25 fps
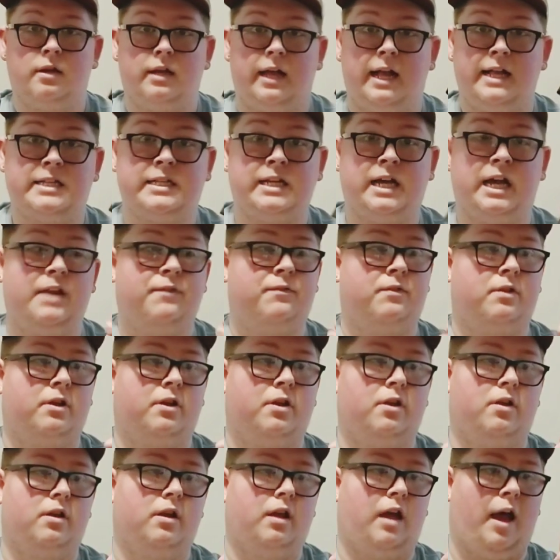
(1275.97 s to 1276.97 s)
it's not even a
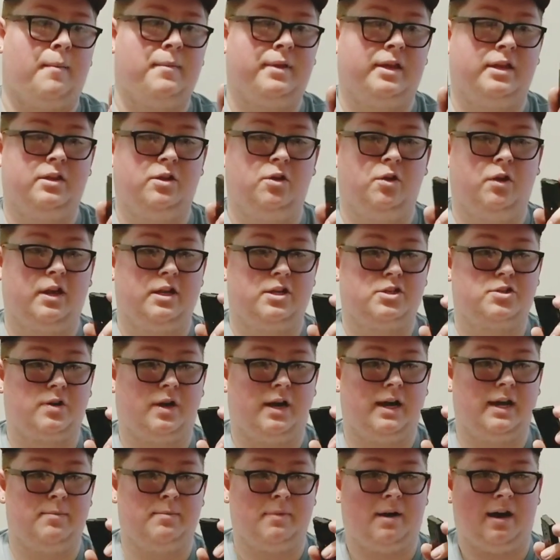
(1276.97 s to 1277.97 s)
good, I mean, you can
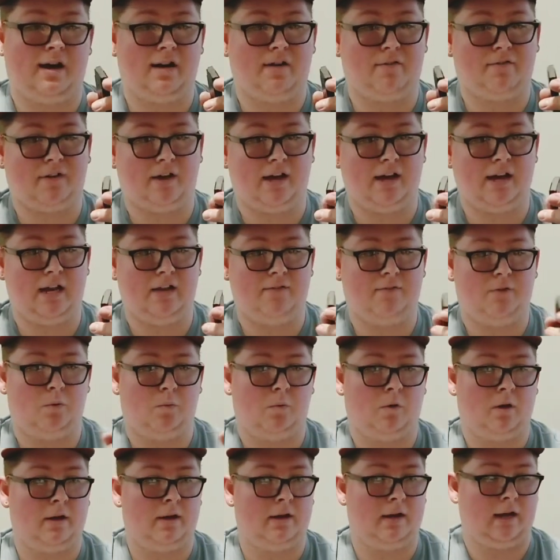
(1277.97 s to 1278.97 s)
try and modify it if you
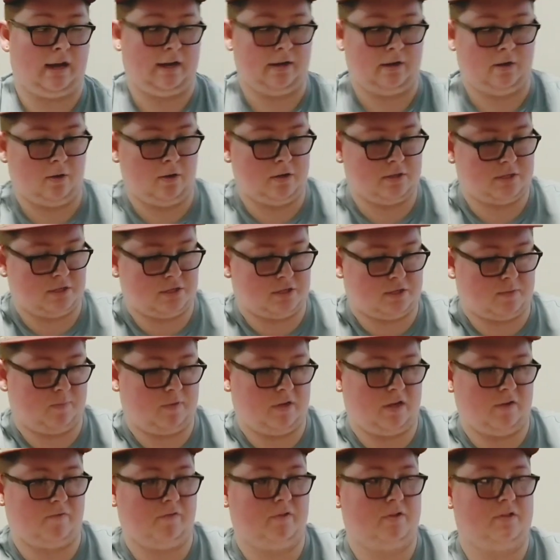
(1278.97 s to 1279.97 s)
want. I noticed there's some
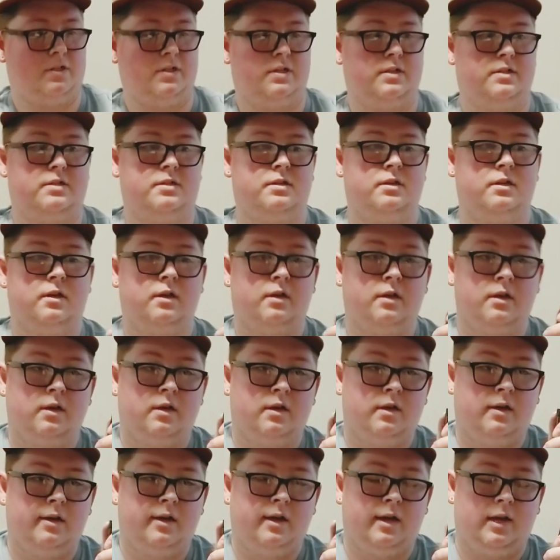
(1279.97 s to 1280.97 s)
differences
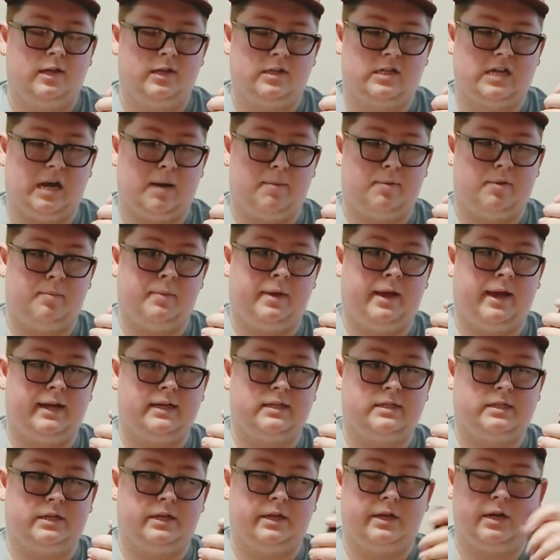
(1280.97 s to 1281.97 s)
at the top of the
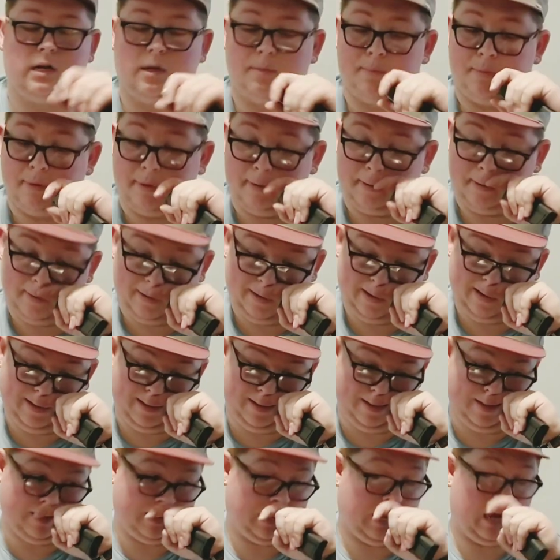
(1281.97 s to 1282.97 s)
magazine here, but
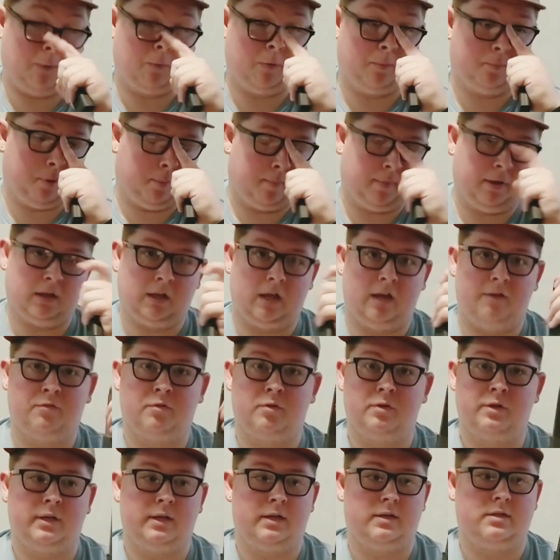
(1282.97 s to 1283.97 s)
I wouldn't put my life
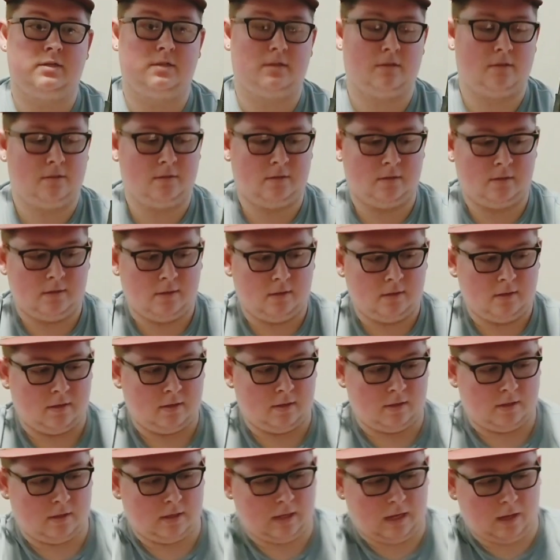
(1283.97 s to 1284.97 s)
on this.
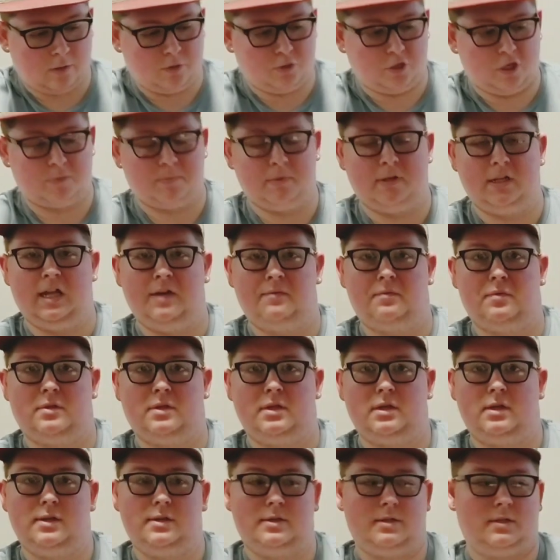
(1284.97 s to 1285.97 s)
I would trust my life with
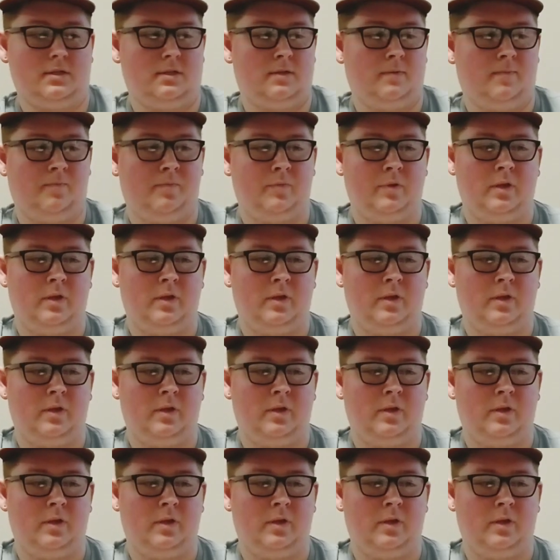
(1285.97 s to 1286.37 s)
these.